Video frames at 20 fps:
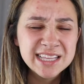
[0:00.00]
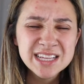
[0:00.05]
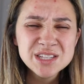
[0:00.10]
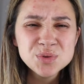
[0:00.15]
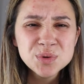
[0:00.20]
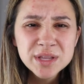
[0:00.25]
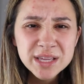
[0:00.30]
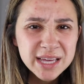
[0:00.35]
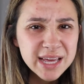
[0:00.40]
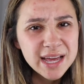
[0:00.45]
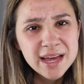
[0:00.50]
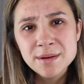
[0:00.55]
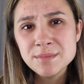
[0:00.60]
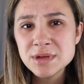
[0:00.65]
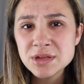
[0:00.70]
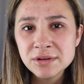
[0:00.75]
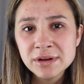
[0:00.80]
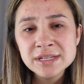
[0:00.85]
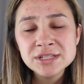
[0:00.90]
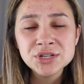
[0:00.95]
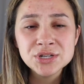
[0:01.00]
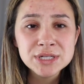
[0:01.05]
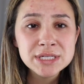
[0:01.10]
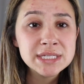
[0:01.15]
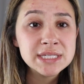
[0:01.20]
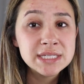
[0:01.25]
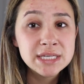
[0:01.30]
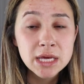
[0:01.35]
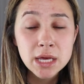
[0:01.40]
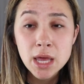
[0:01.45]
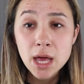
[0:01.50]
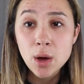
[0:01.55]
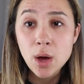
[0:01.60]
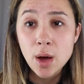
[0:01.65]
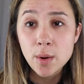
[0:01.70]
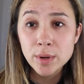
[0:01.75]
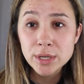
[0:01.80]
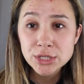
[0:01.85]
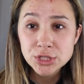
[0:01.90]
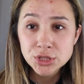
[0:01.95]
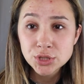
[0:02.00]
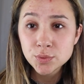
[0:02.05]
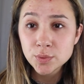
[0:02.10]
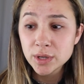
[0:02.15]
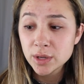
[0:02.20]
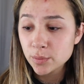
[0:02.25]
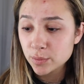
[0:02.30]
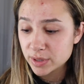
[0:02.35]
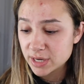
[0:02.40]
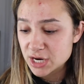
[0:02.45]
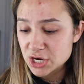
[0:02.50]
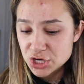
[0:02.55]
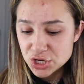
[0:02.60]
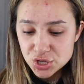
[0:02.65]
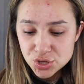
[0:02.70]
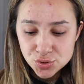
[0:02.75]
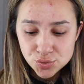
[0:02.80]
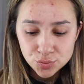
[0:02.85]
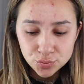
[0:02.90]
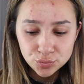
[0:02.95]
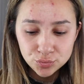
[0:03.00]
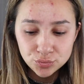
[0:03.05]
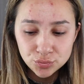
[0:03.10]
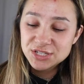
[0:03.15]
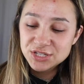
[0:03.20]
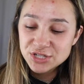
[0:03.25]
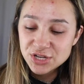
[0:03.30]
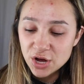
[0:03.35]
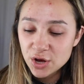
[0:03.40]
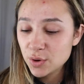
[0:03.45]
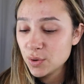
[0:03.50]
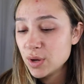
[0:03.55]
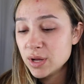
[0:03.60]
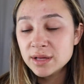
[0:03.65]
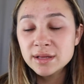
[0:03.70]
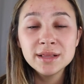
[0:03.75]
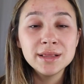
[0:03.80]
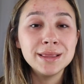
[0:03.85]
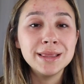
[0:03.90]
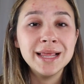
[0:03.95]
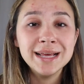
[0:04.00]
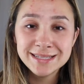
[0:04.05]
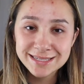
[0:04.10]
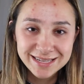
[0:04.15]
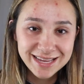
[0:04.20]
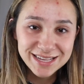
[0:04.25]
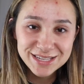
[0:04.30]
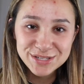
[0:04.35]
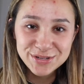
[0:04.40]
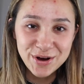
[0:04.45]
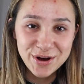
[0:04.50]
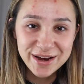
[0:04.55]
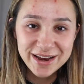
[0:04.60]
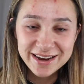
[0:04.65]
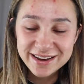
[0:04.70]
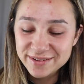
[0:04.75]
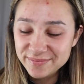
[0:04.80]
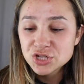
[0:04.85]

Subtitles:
That's really it. I mean, you guys are gonna see how I do it, what I do. So let's get started.